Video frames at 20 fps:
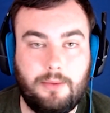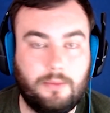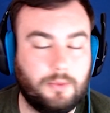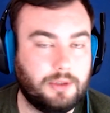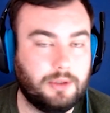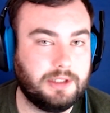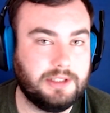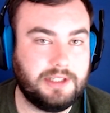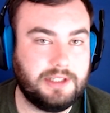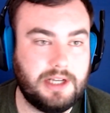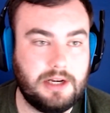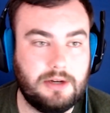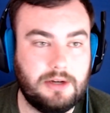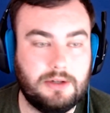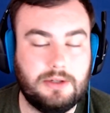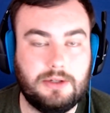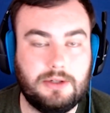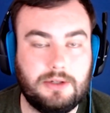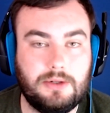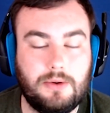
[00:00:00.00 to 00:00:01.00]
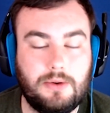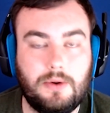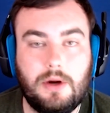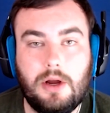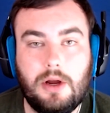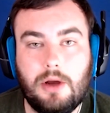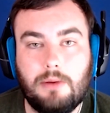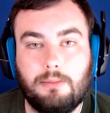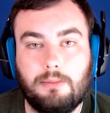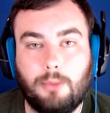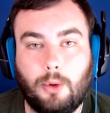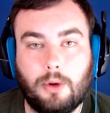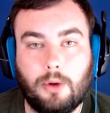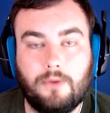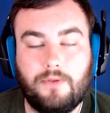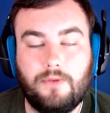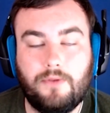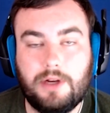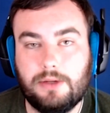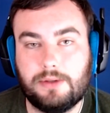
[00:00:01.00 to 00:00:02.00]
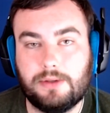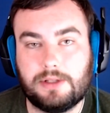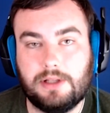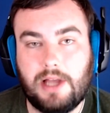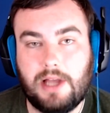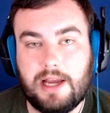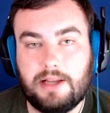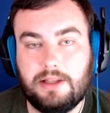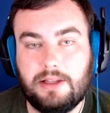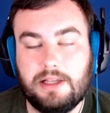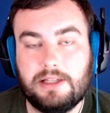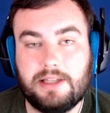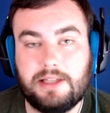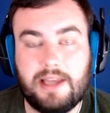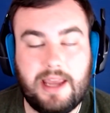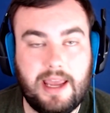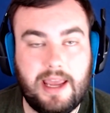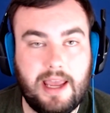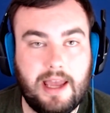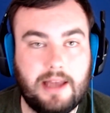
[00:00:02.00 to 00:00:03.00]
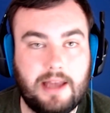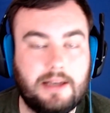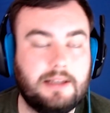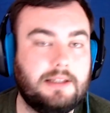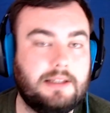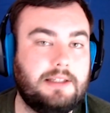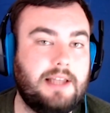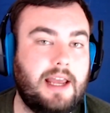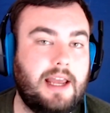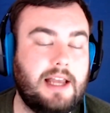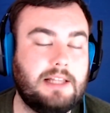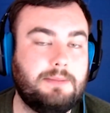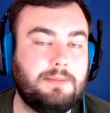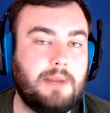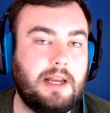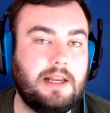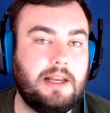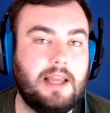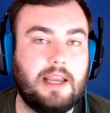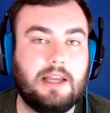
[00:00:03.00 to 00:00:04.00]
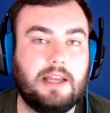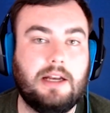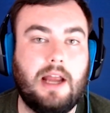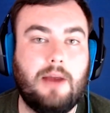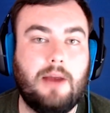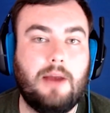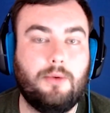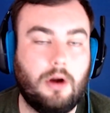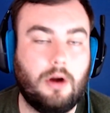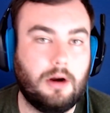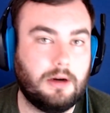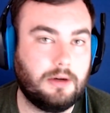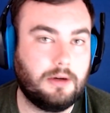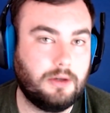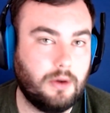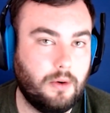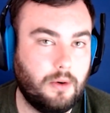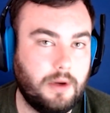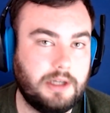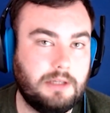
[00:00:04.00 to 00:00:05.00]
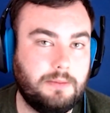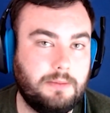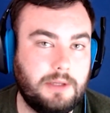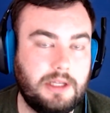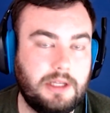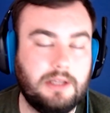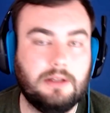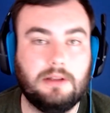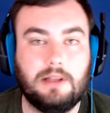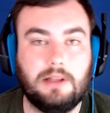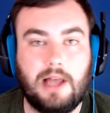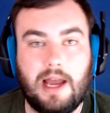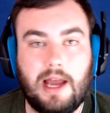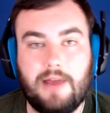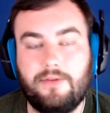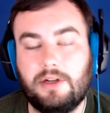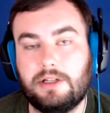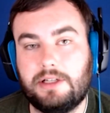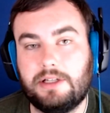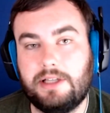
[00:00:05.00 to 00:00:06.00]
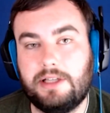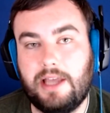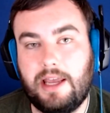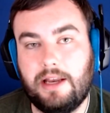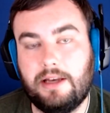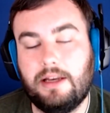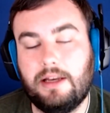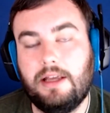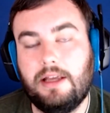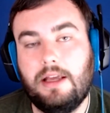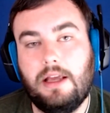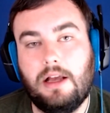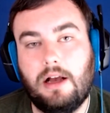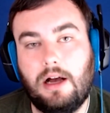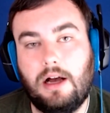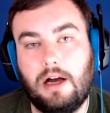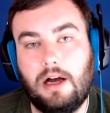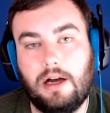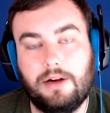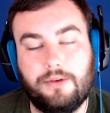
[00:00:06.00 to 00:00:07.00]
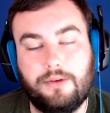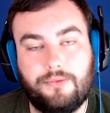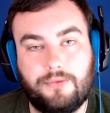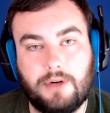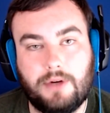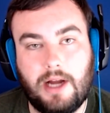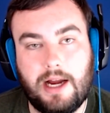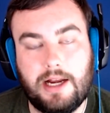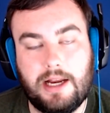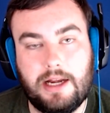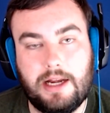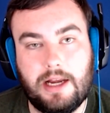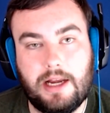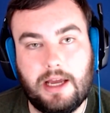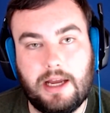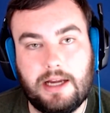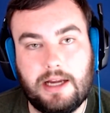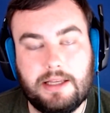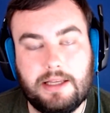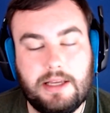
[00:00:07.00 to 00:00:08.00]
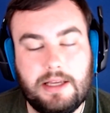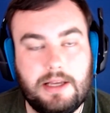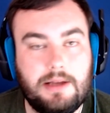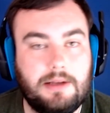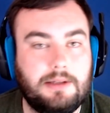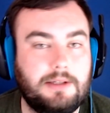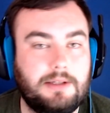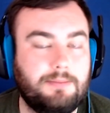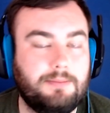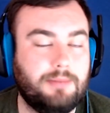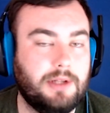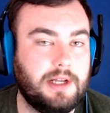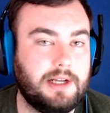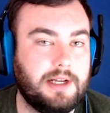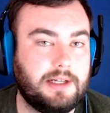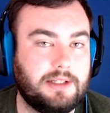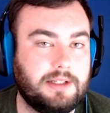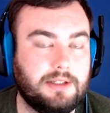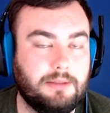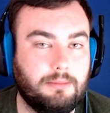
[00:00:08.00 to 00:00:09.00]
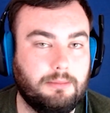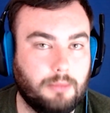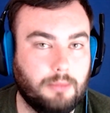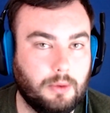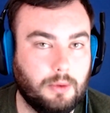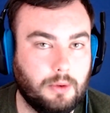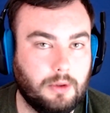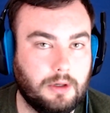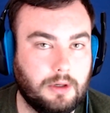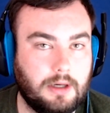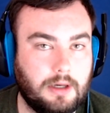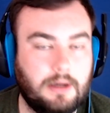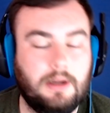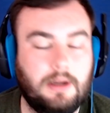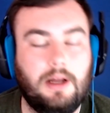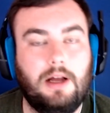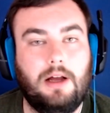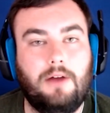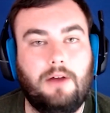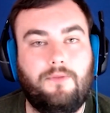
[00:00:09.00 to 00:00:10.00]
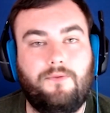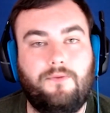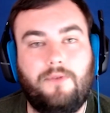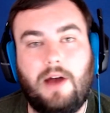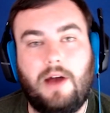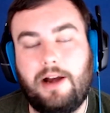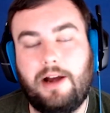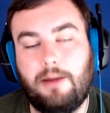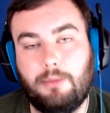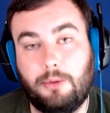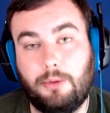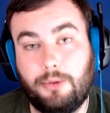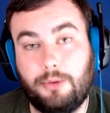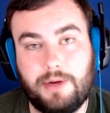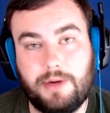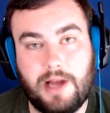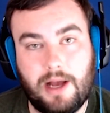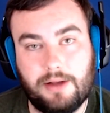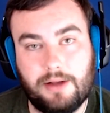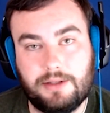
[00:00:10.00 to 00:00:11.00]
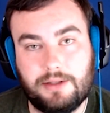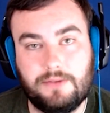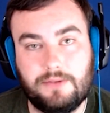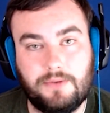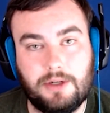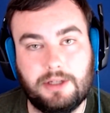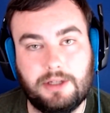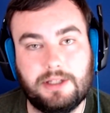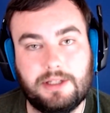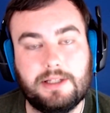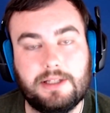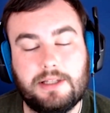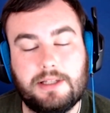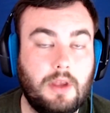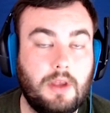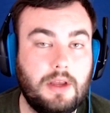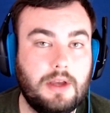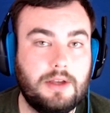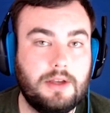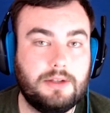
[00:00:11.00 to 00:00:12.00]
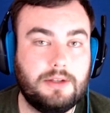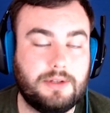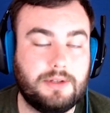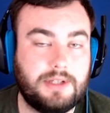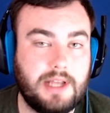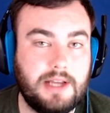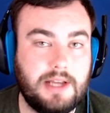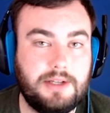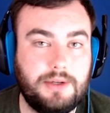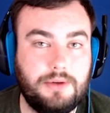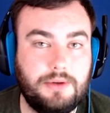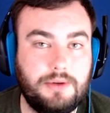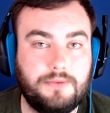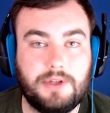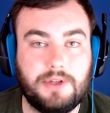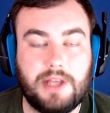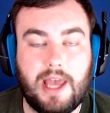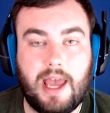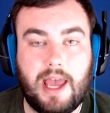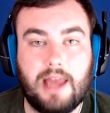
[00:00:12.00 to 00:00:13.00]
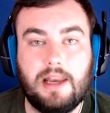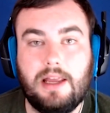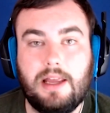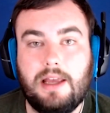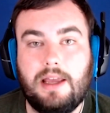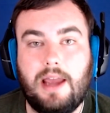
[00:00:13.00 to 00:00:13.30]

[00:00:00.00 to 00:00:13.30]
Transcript: We'll continue to do more videos like this. And Tazmaniac and I are going to be live again on Friday night to playing some more Fire Emblem Three Houses versus. So stay tuned for that.